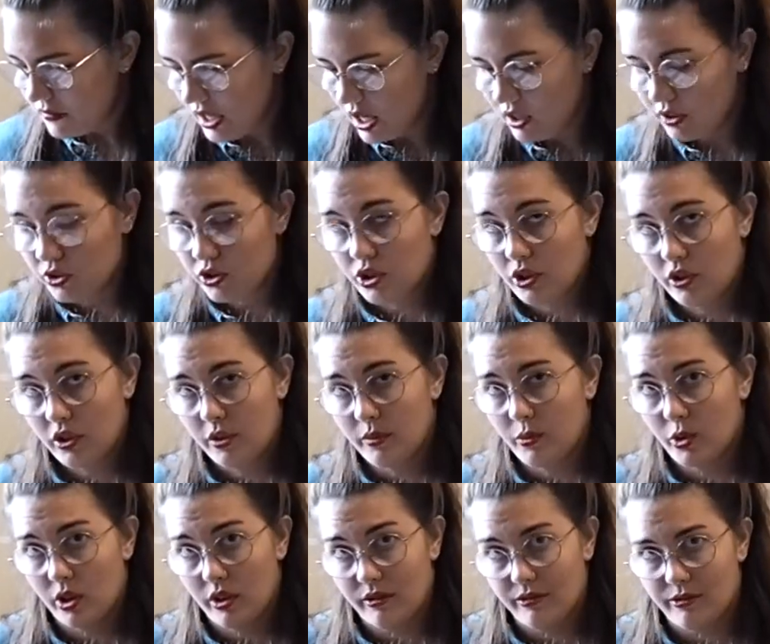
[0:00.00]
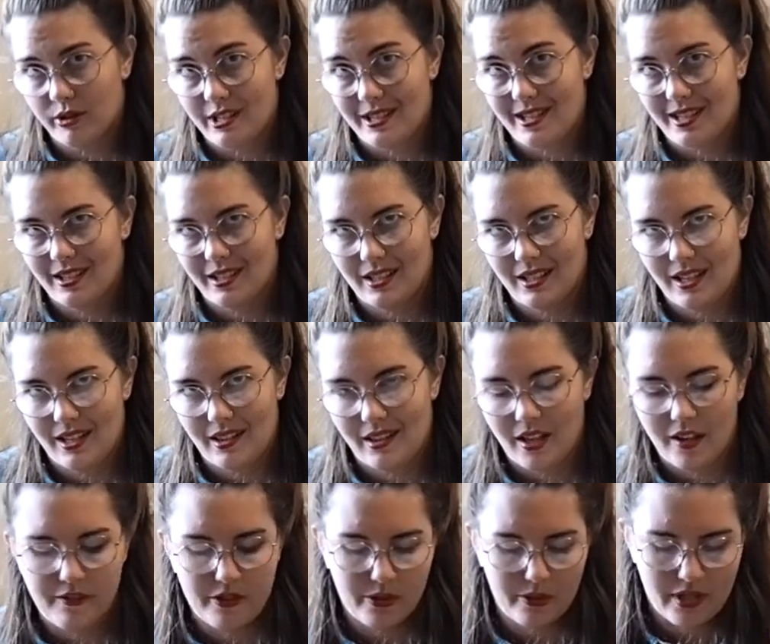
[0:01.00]
I'll show you more of what's underneath
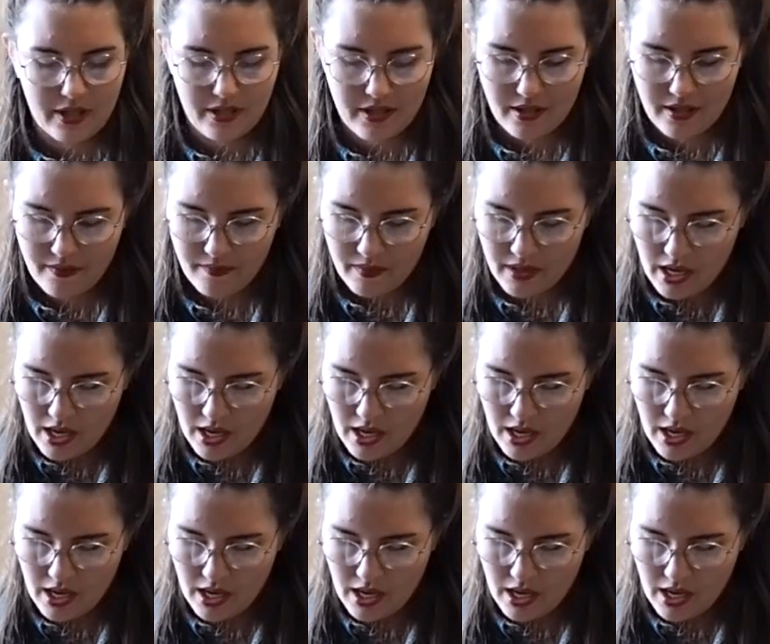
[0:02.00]
afterwards.